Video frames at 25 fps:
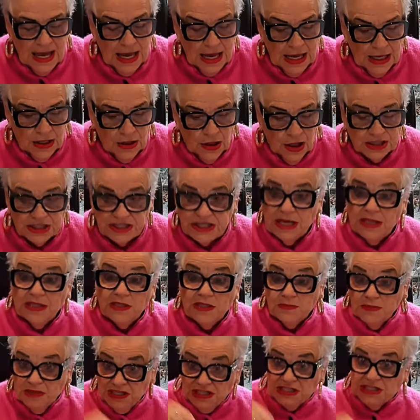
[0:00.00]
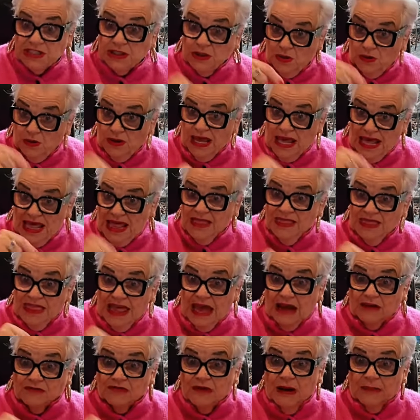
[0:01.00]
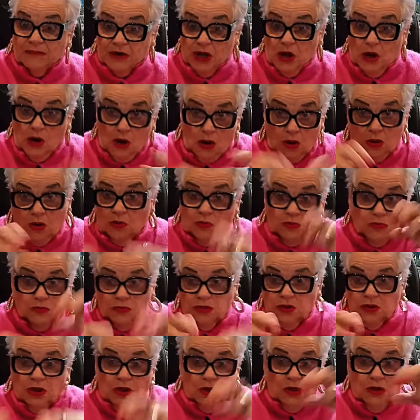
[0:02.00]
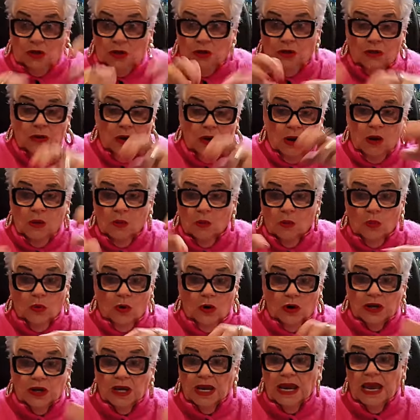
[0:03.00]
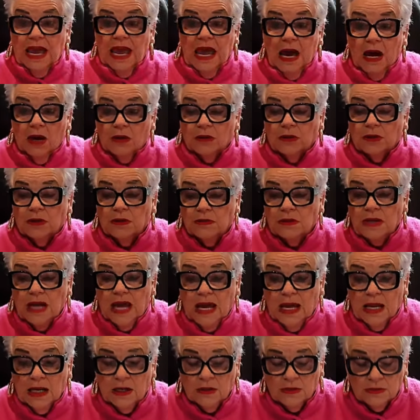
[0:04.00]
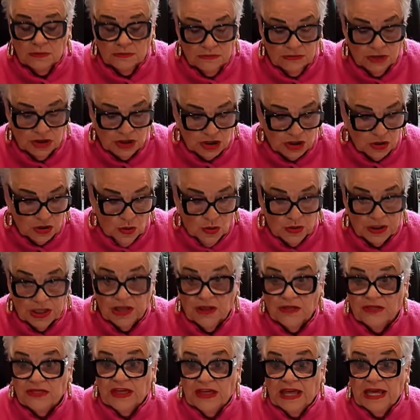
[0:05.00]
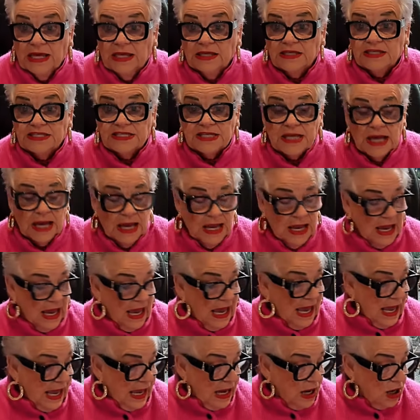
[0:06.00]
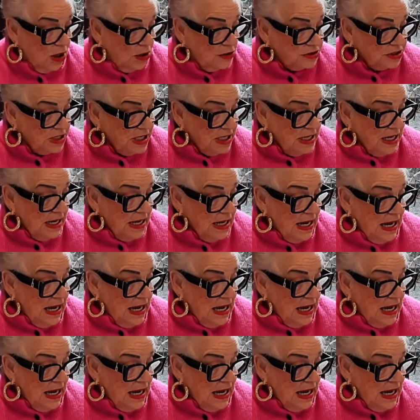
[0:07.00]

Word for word: And I seem to be still in that rabbit hole, you know, working out and, and sorting things out.